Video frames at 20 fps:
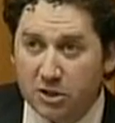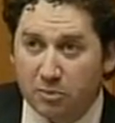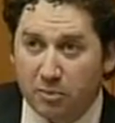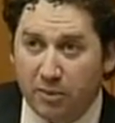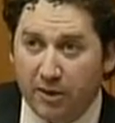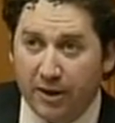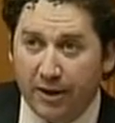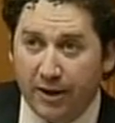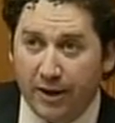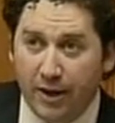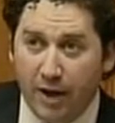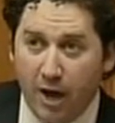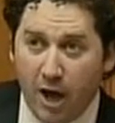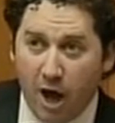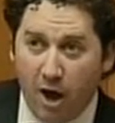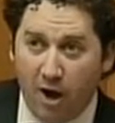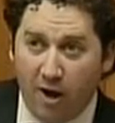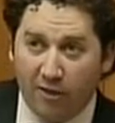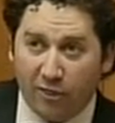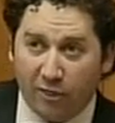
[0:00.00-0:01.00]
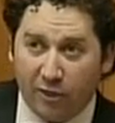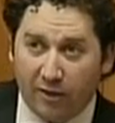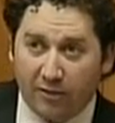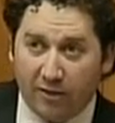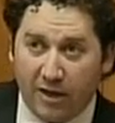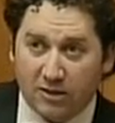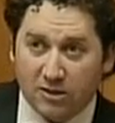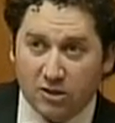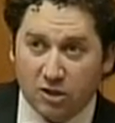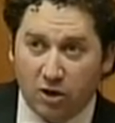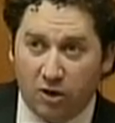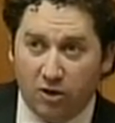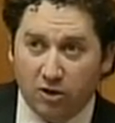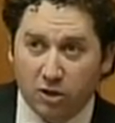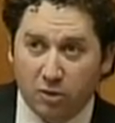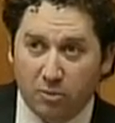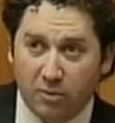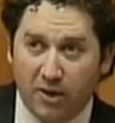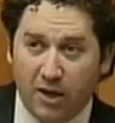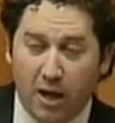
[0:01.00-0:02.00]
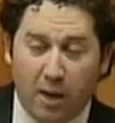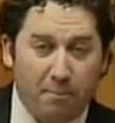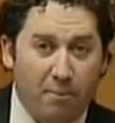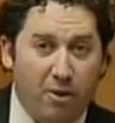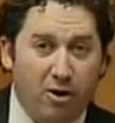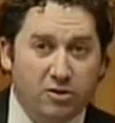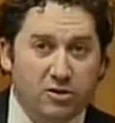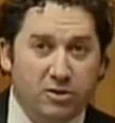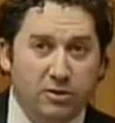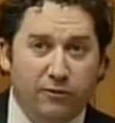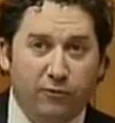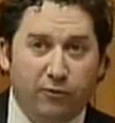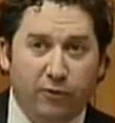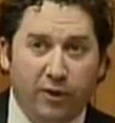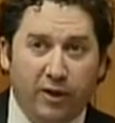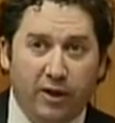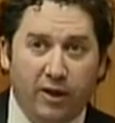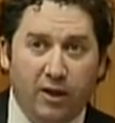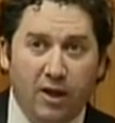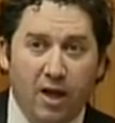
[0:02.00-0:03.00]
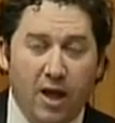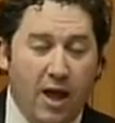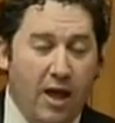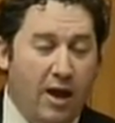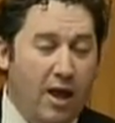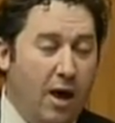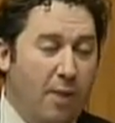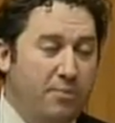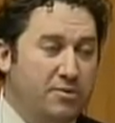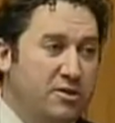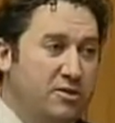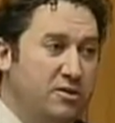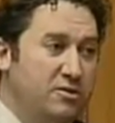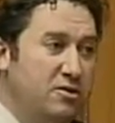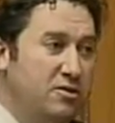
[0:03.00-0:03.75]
Mr Speaker, and I think that's going to be a positive thing and helps